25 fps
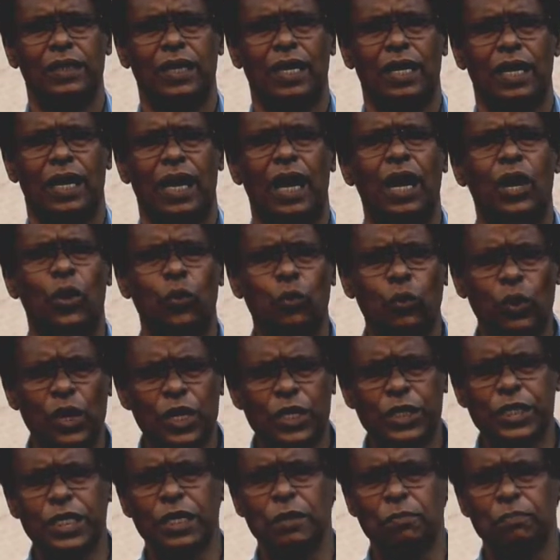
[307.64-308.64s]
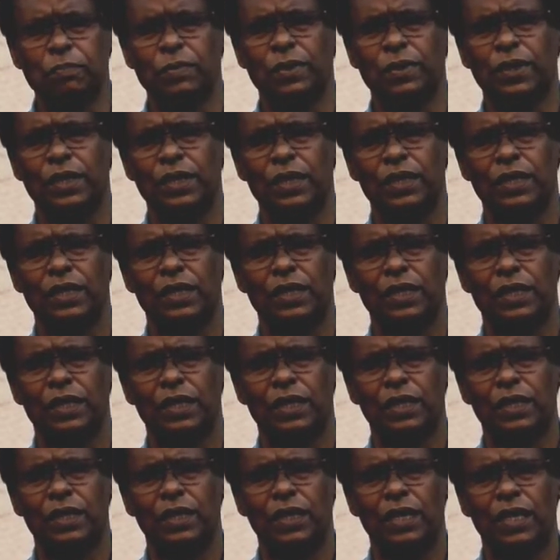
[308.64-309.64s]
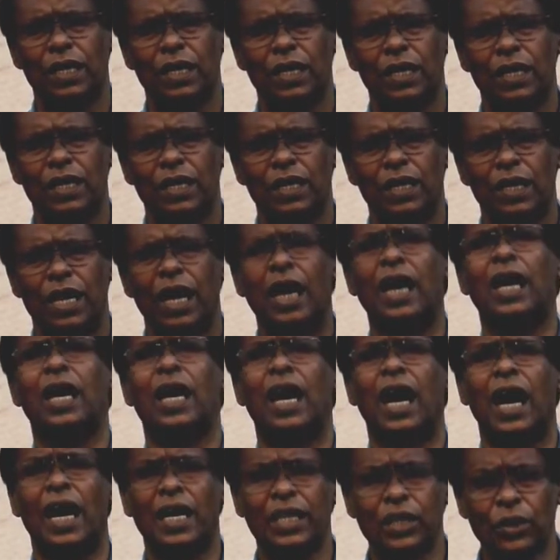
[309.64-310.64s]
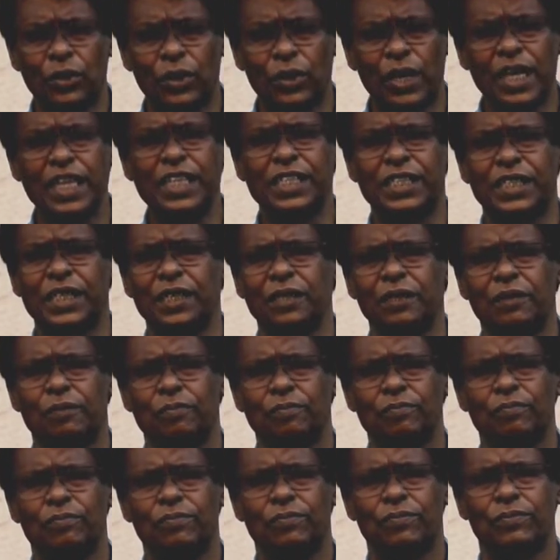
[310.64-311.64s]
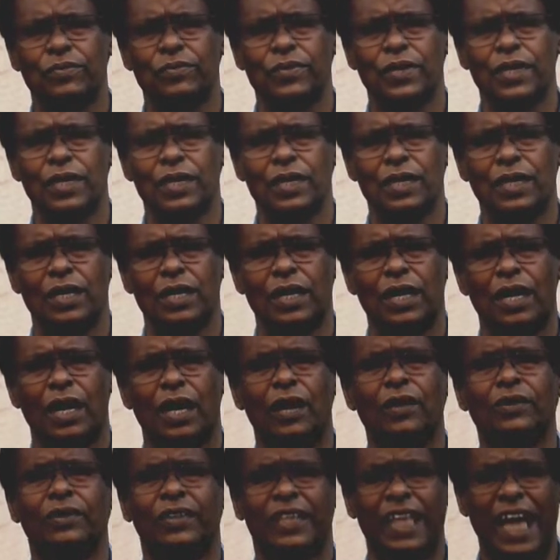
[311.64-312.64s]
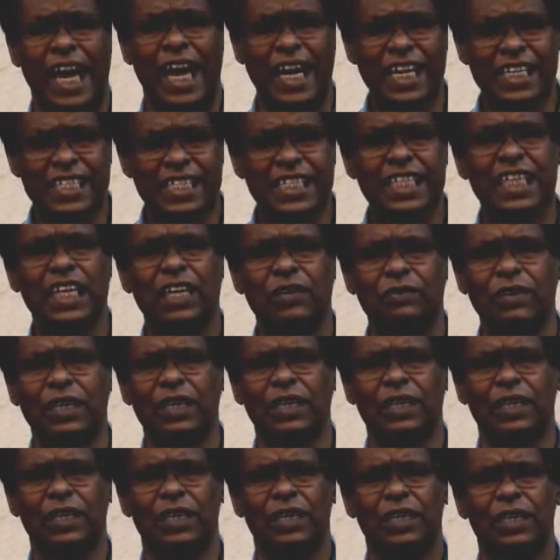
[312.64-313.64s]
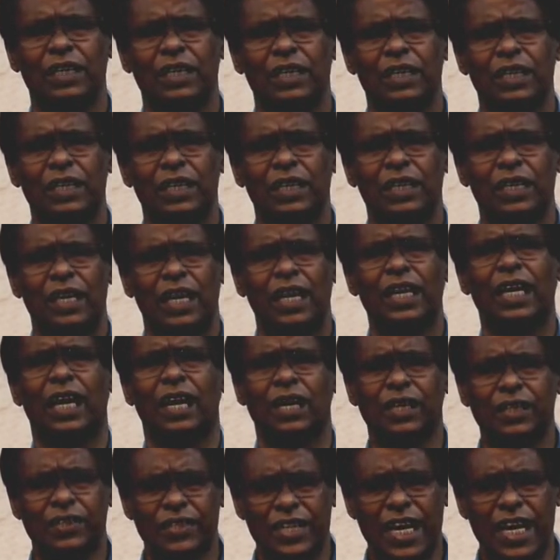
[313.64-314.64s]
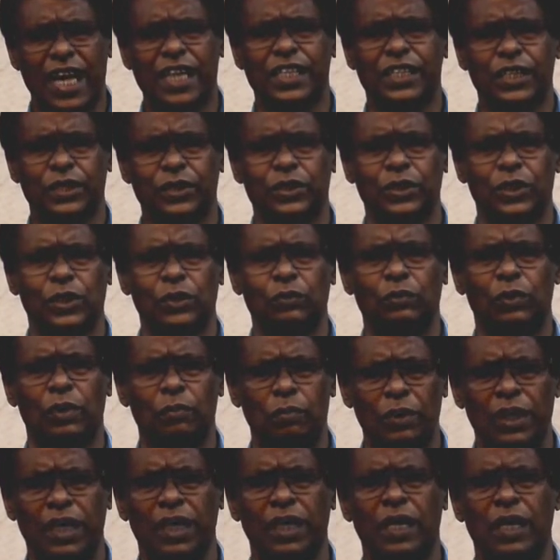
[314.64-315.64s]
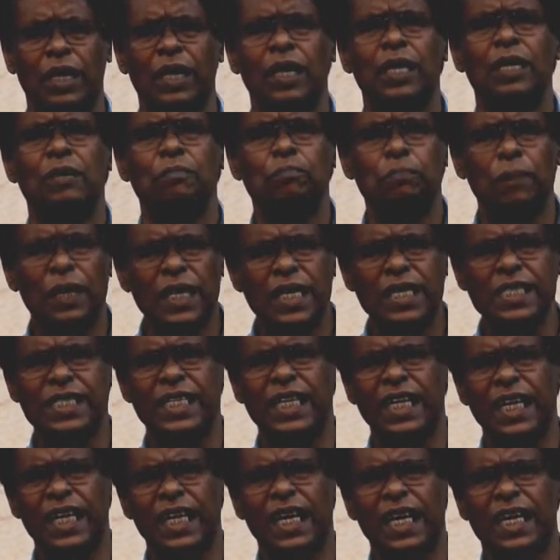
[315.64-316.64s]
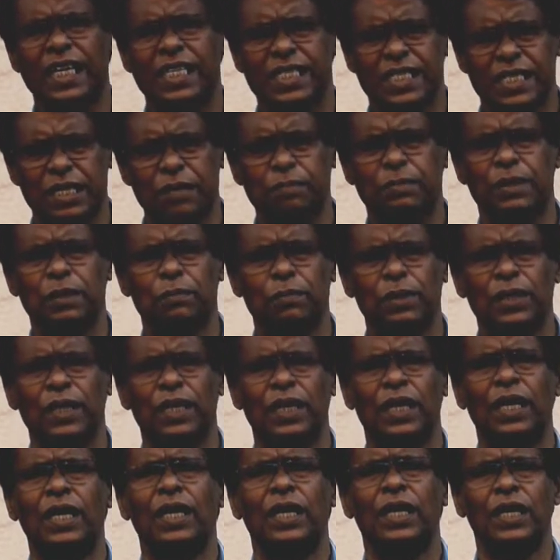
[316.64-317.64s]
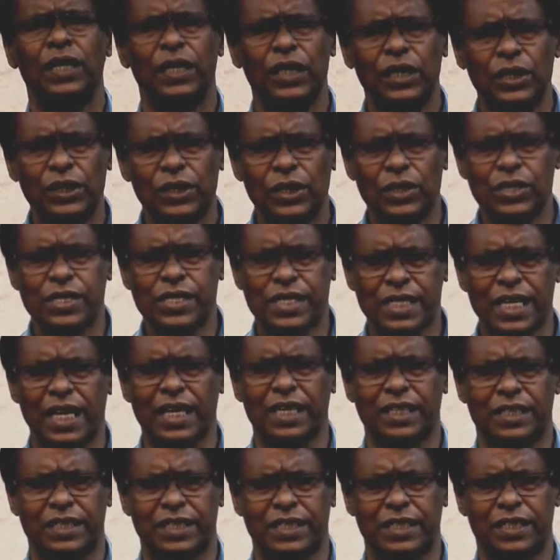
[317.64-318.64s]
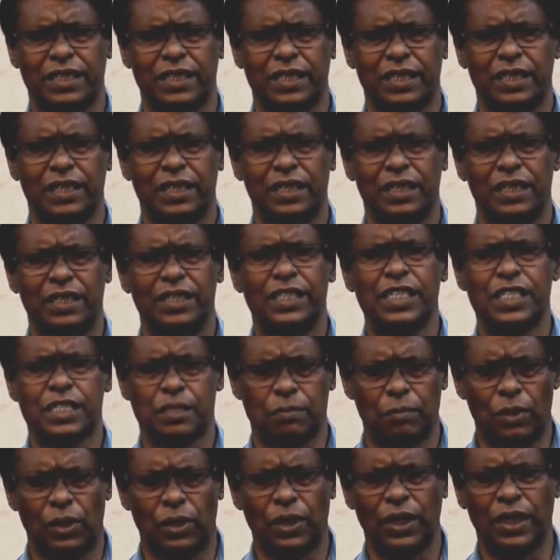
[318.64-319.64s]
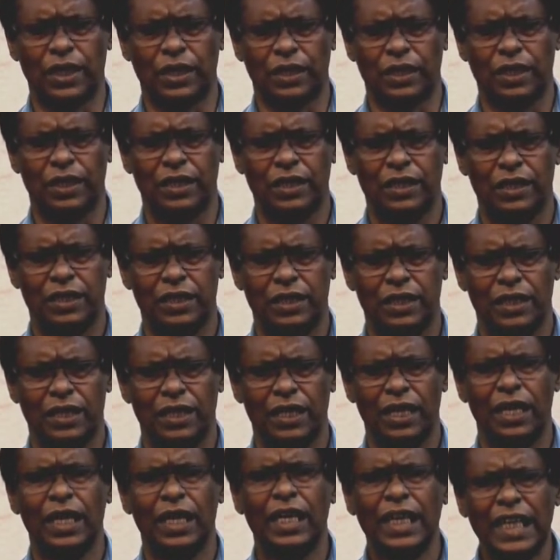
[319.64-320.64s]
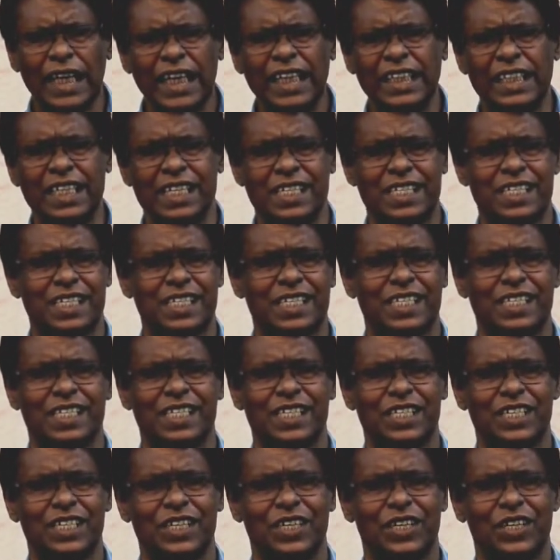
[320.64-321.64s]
our worship, our adoration, our thanksgiving, and our gratitude would be pleasing and acceptable in your sight this morning. Lead us,